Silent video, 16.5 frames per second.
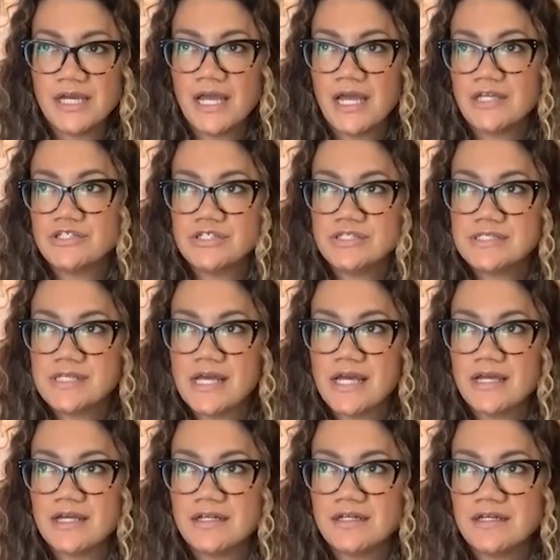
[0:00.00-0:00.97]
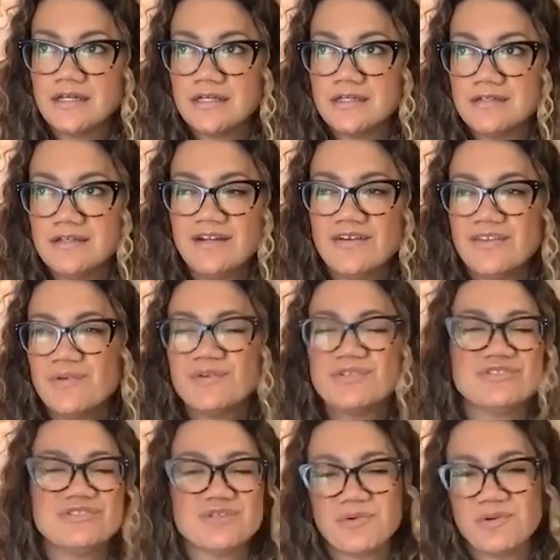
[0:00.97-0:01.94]
And she said, you know, they were
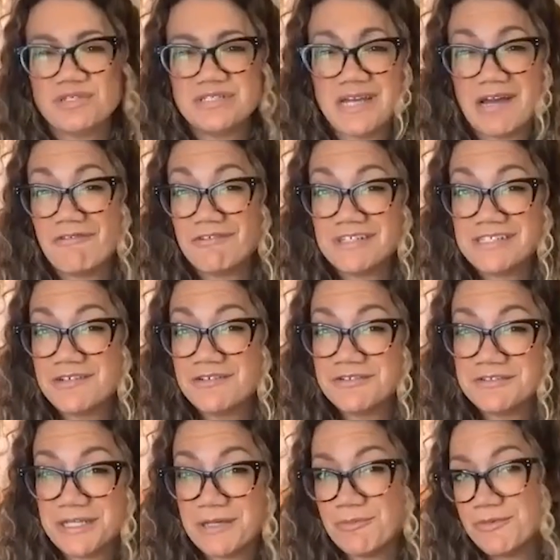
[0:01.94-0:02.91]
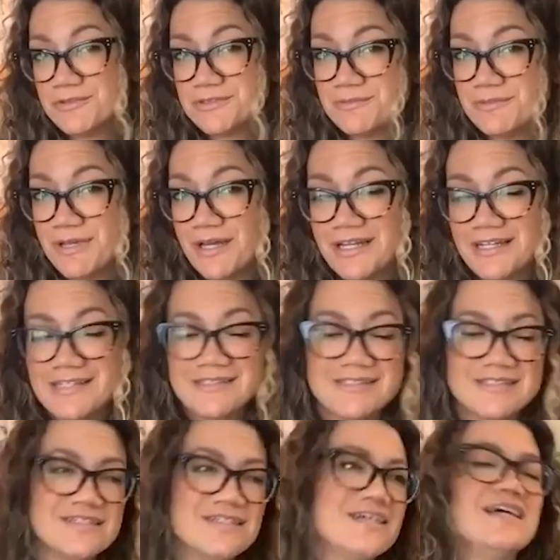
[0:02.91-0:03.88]
just going to every single table, to be
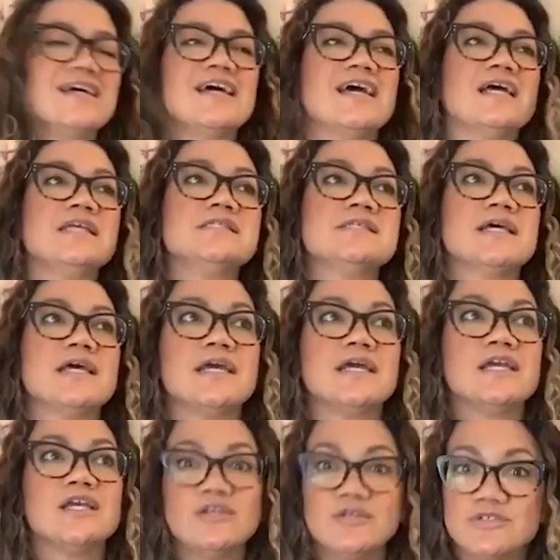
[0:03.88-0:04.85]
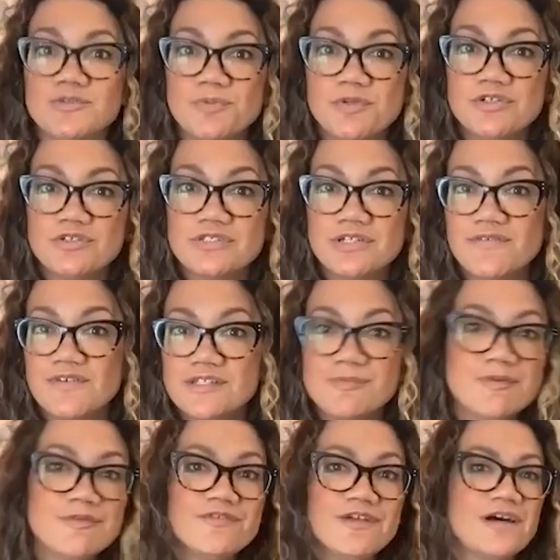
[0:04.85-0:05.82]
honest, and saying, you should put your stuff on
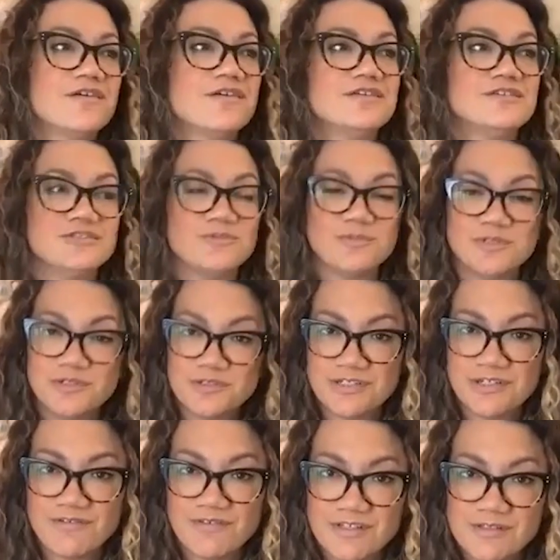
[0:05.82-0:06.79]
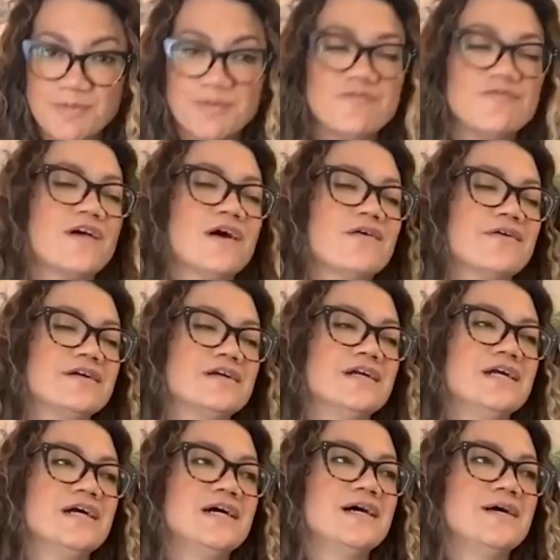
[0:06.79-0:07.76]
Spoonflower, you should put your stuff on Spoonflower
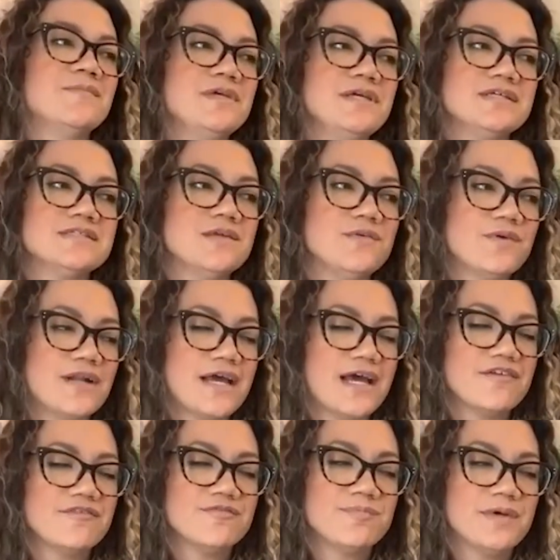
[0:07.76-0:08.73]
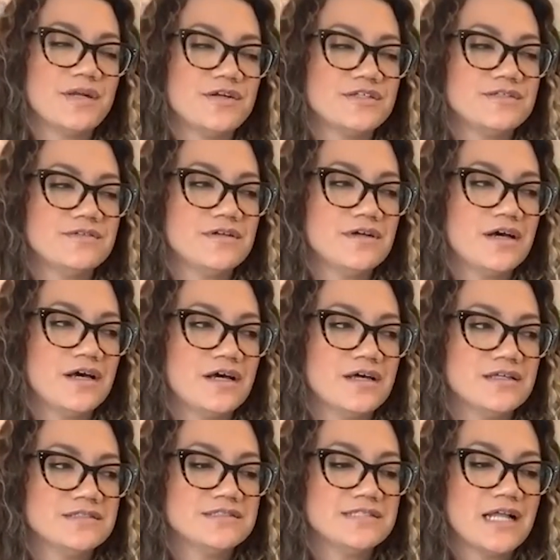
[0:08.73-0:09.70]
because they want to have better
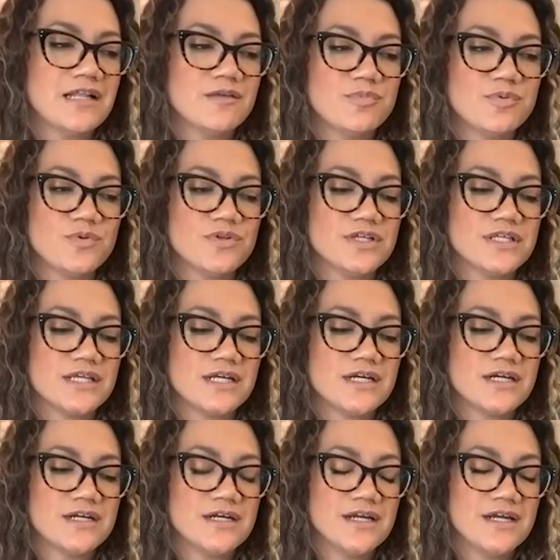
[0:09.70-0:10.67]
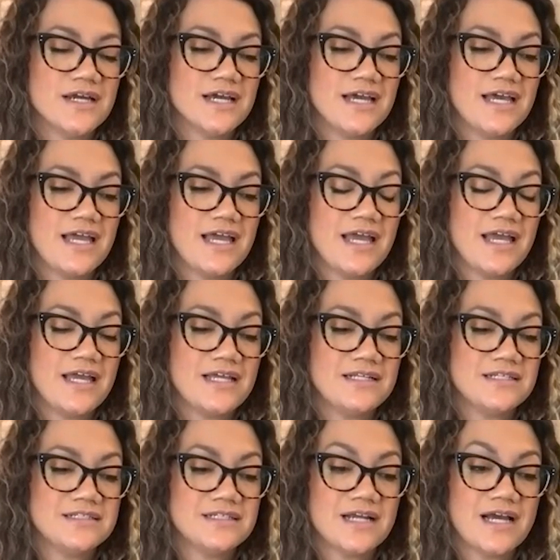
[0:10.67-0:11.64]
uh, talent pool in there.
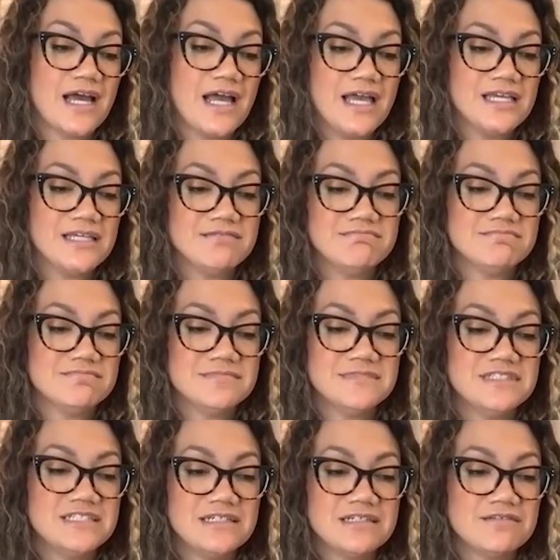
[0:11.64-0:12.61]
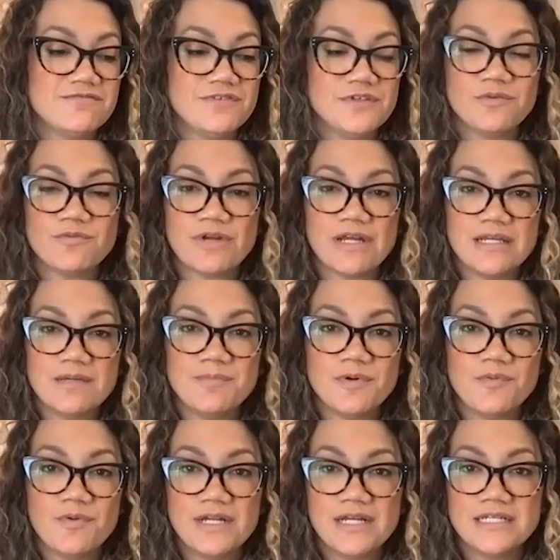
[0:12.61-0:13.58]
And I didn't feel ready.
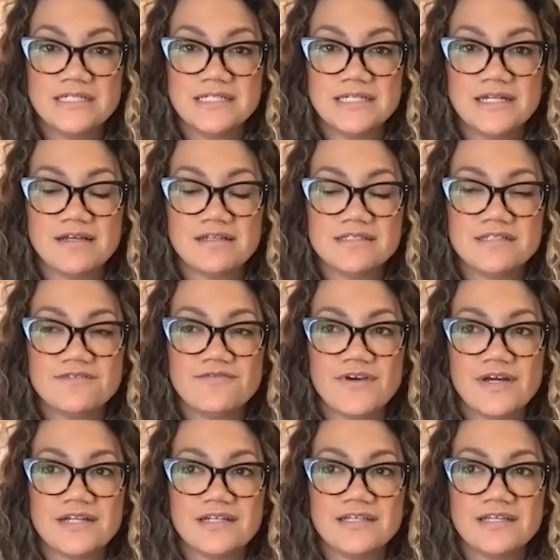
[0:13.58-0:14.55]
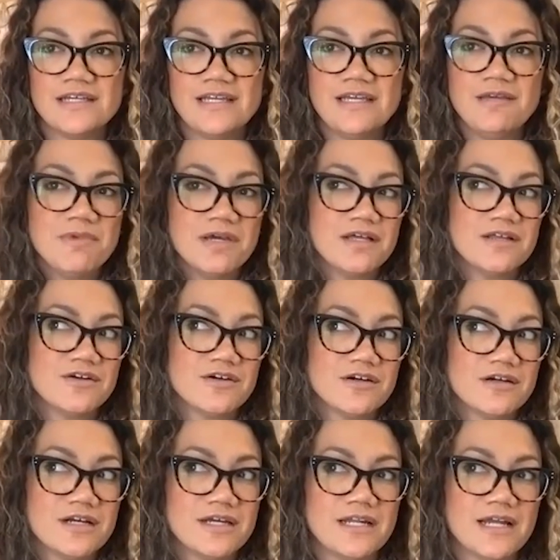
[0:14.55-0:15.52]
But when I did, I did finally email
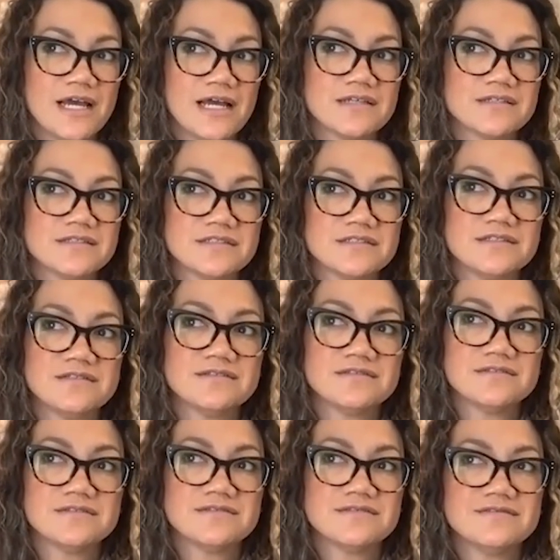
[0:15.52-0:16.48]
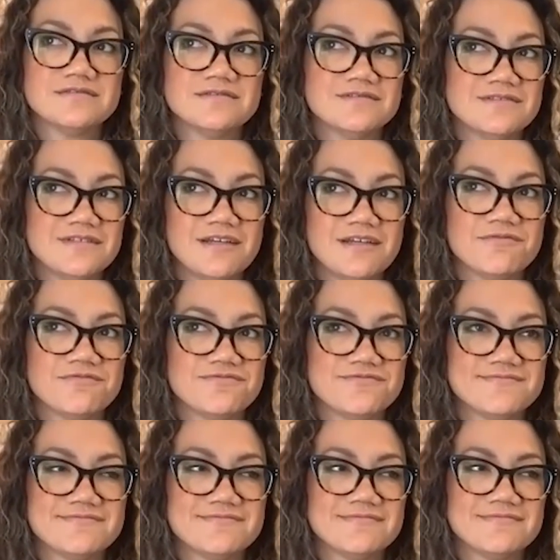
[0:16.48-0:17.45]
her and asked if
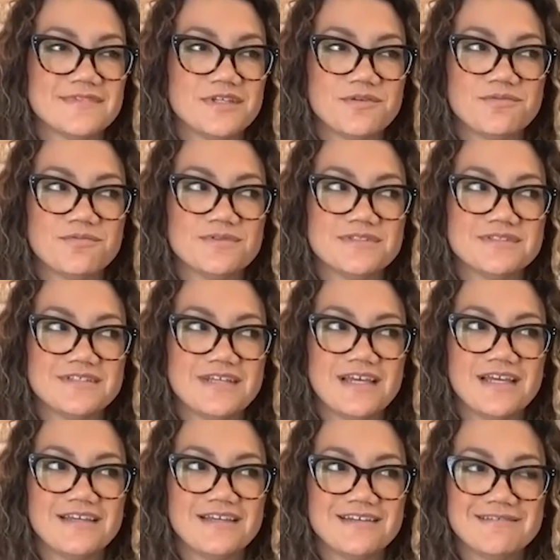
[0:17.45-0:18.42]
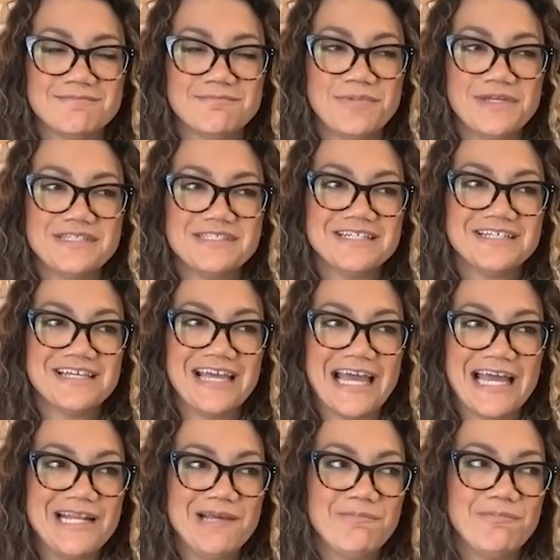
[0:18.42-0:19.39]
there was like basically
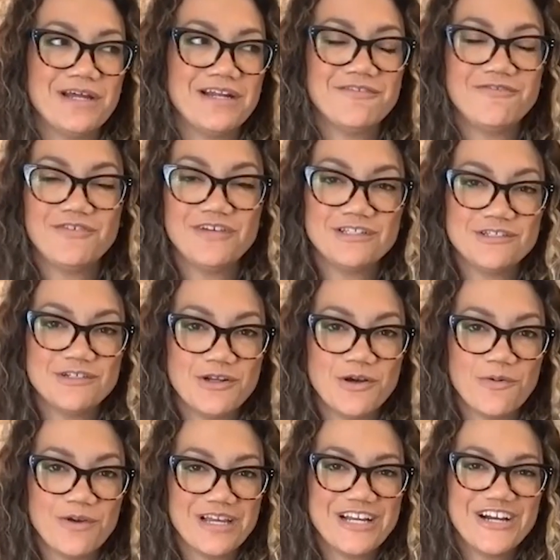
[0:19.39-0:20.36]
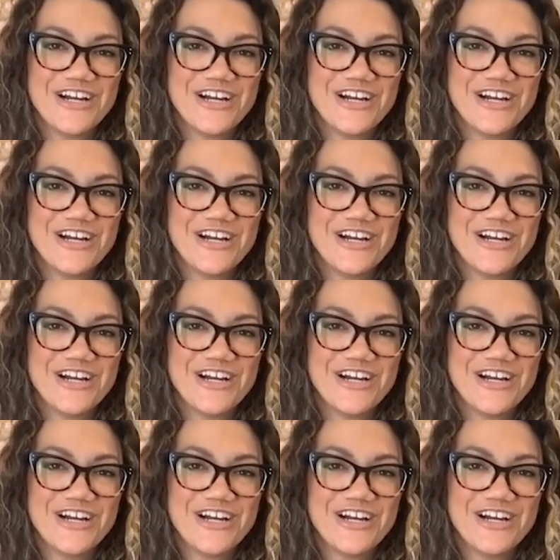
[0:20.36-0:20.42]
any benefit to knowing